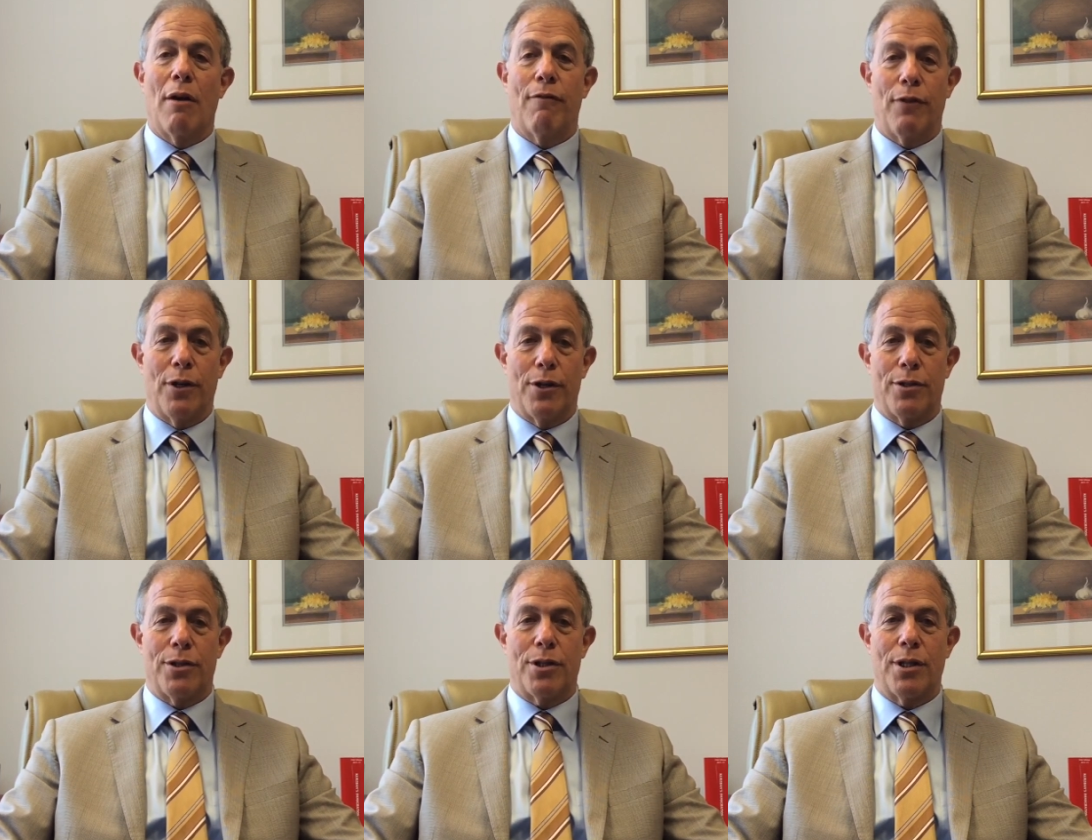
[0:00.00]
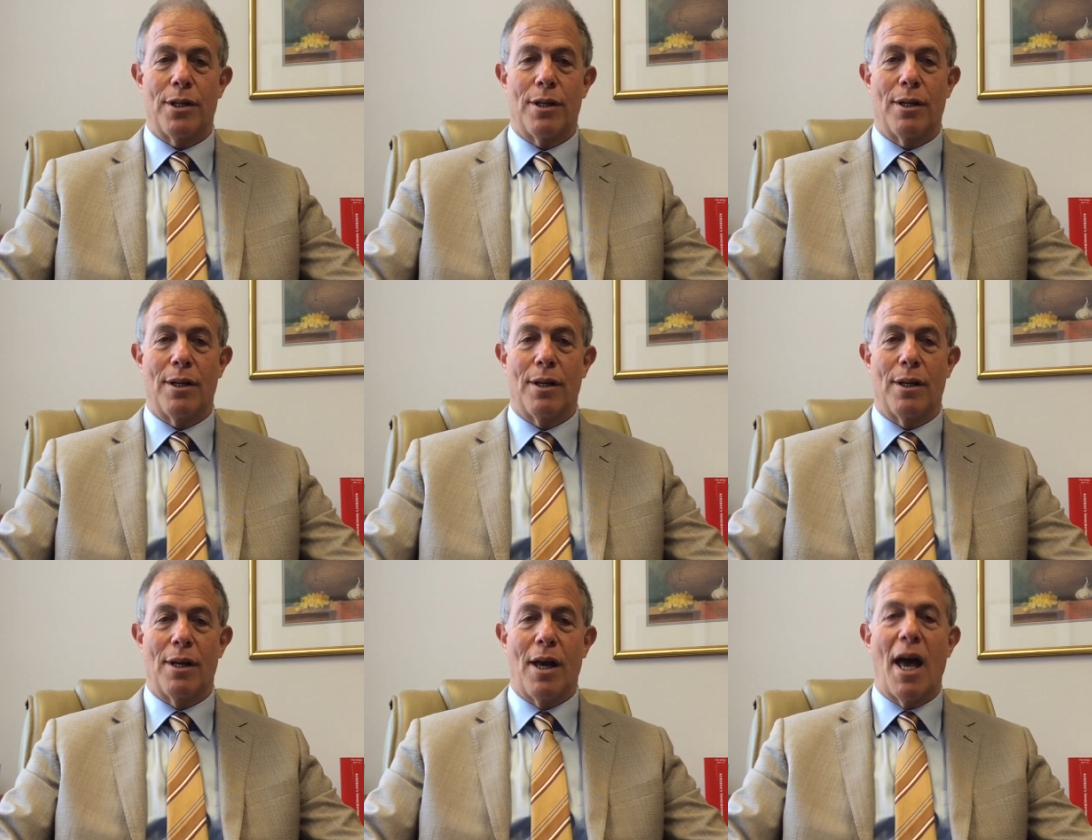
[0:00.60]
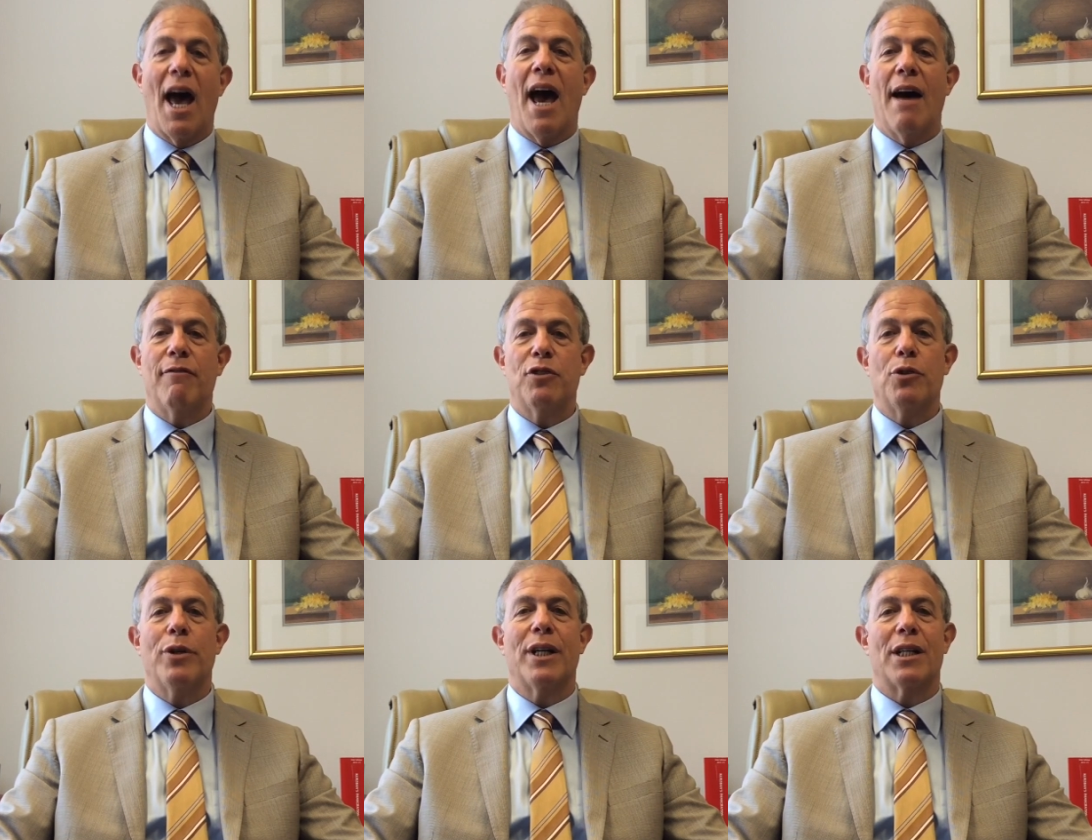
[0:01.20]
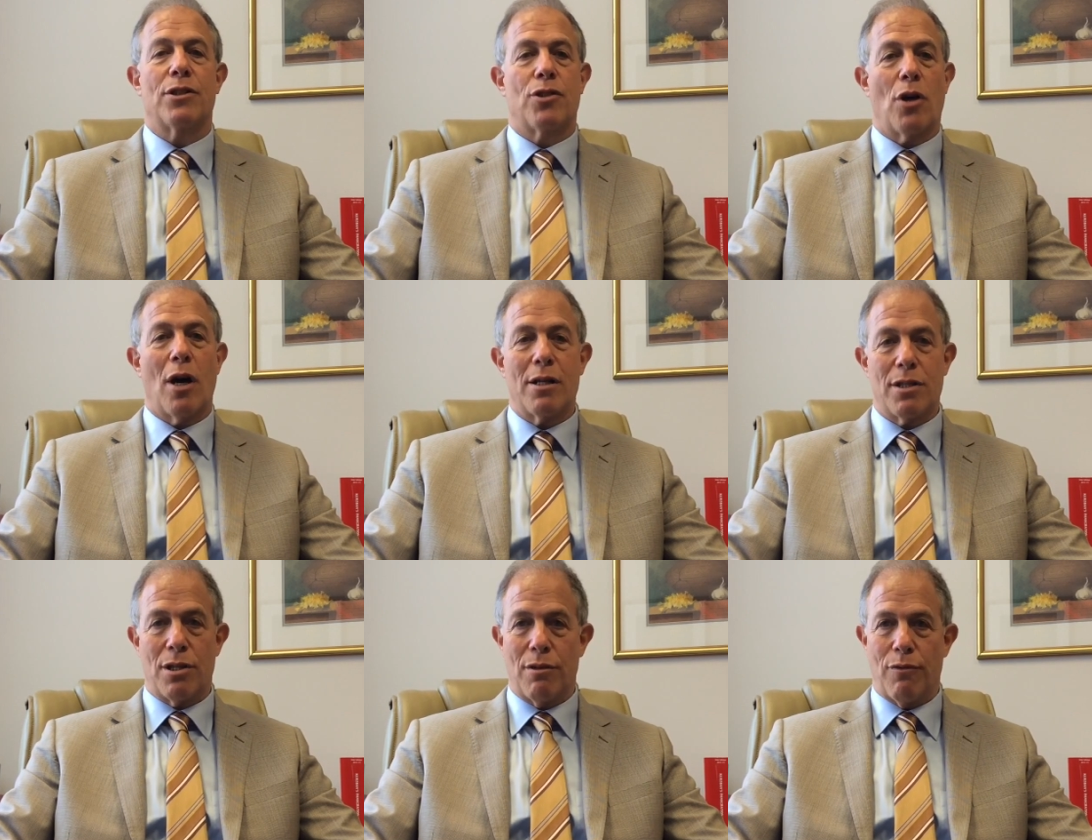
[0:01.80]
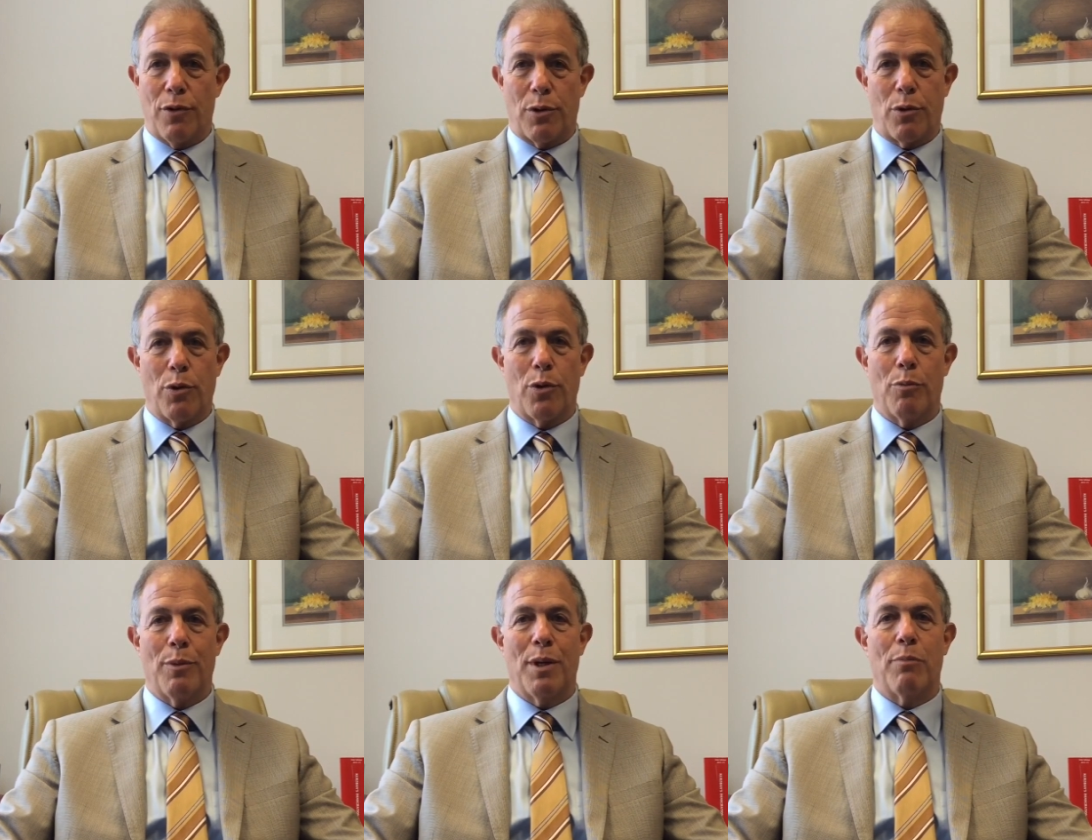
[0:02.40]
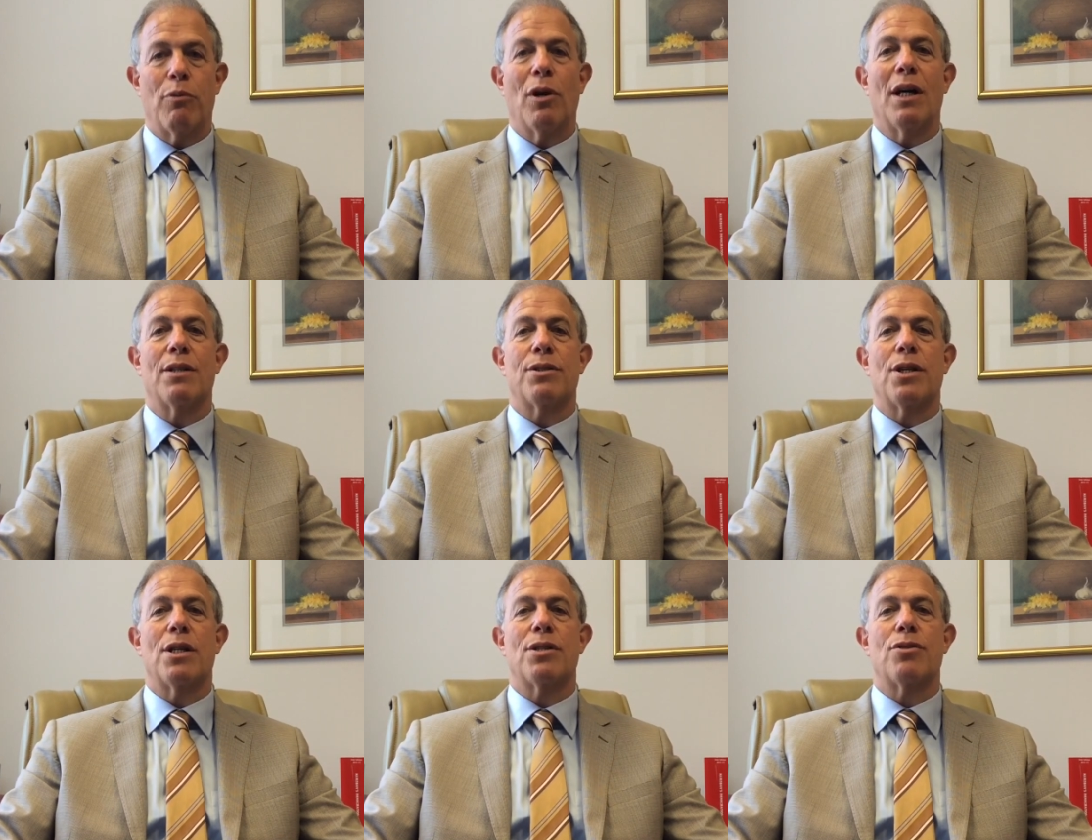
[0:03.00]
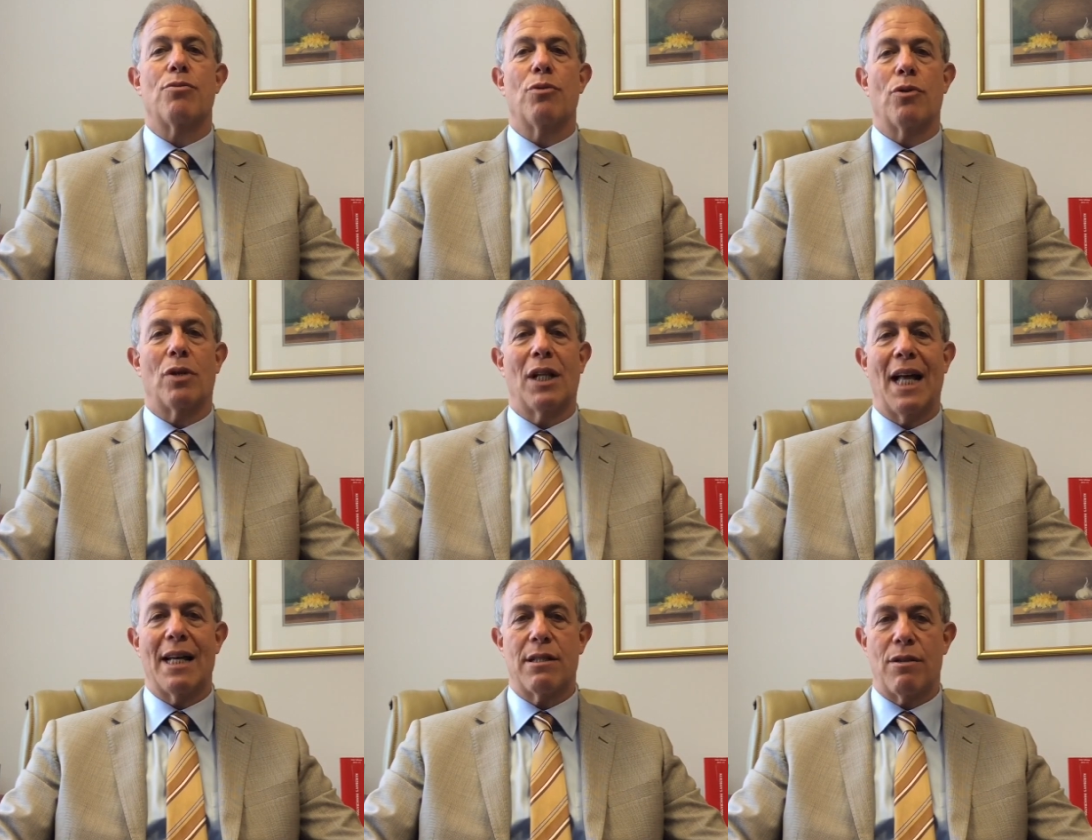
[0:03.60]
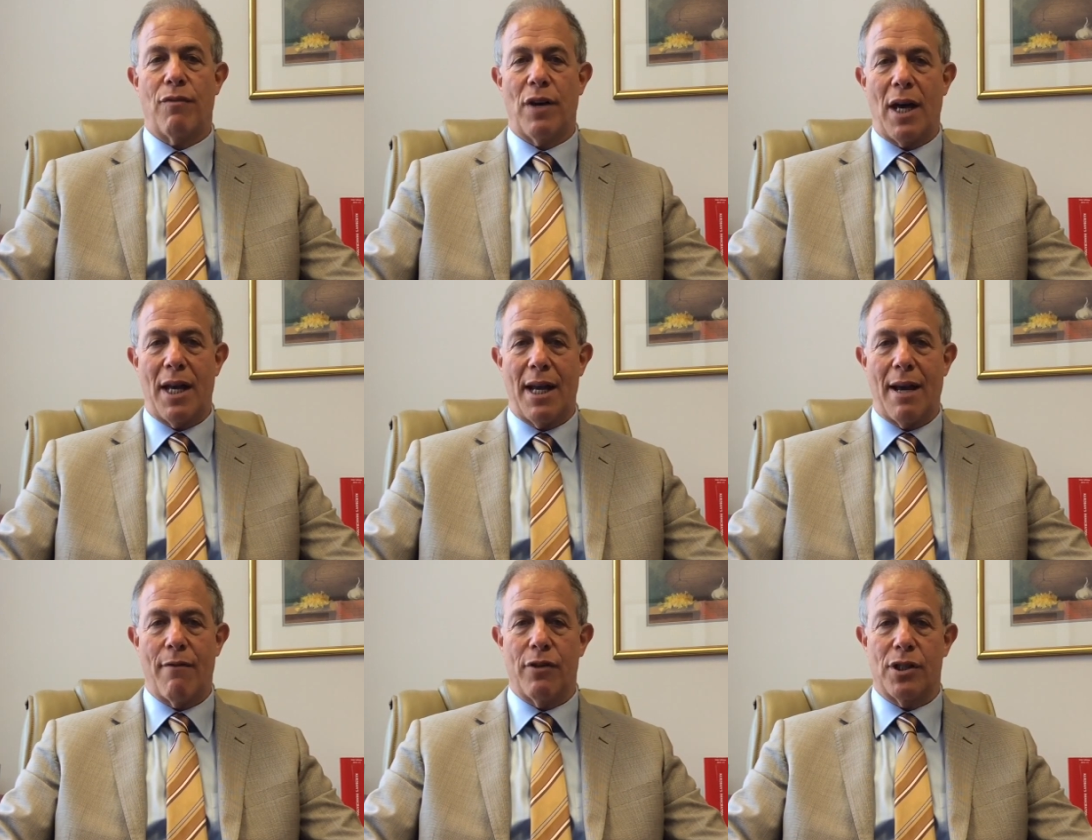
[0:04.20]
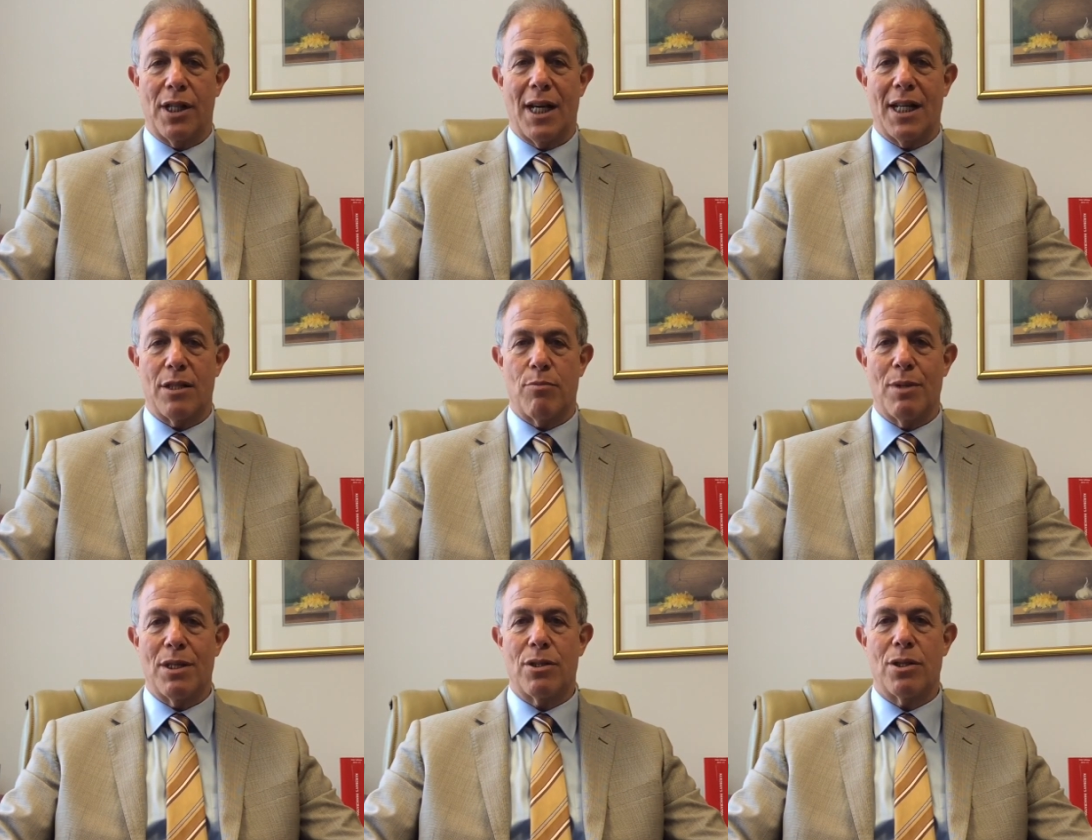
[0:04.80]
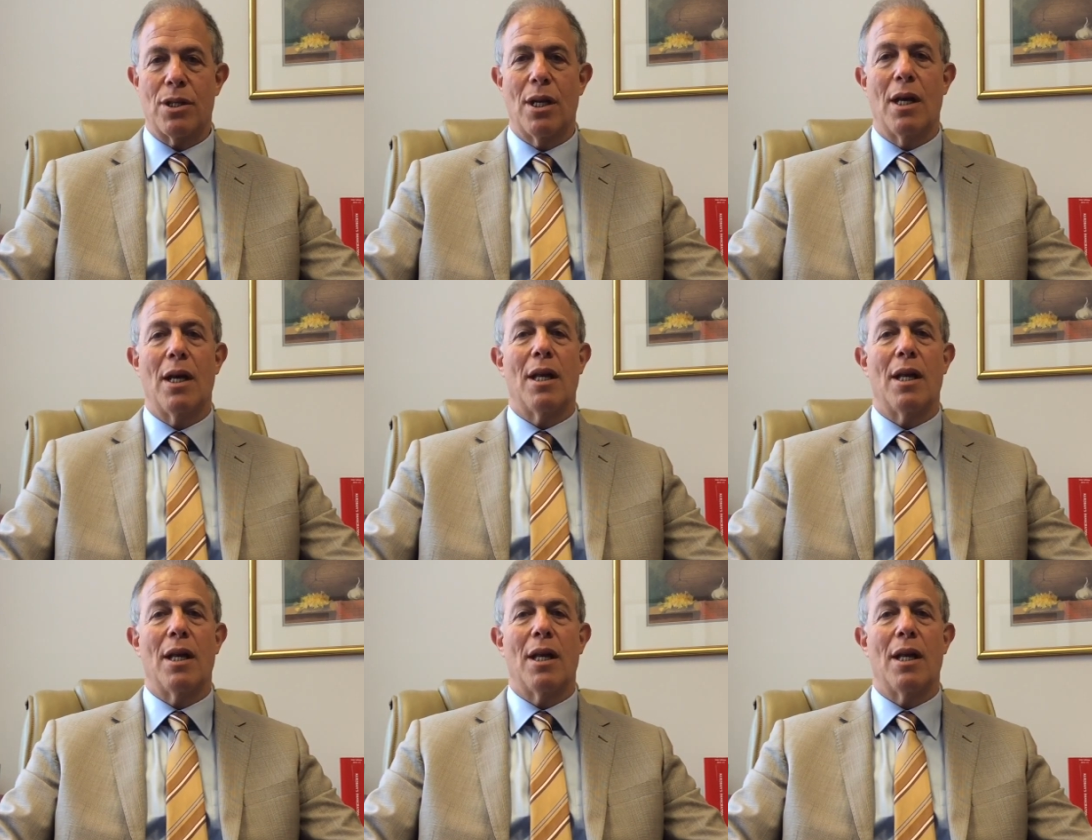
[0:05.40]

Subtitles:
First, after an exhaustive recruitment process through classified advertisements,